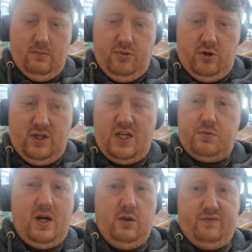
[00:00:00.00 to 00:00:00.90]
But
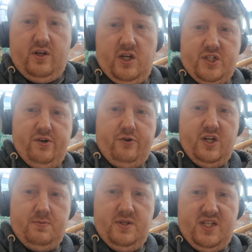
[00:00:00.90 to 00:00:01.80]
that's why I love Costa at
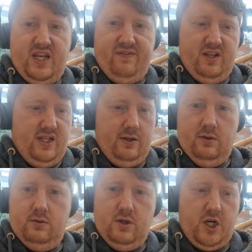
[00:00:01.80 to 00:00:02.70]
Christmas, they give you
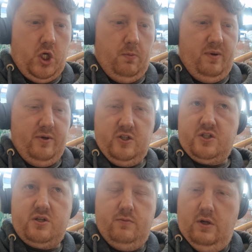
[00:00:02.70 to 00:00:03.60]
little
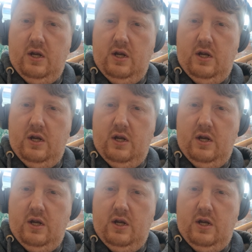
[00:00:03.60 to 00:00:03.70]
accompaniments.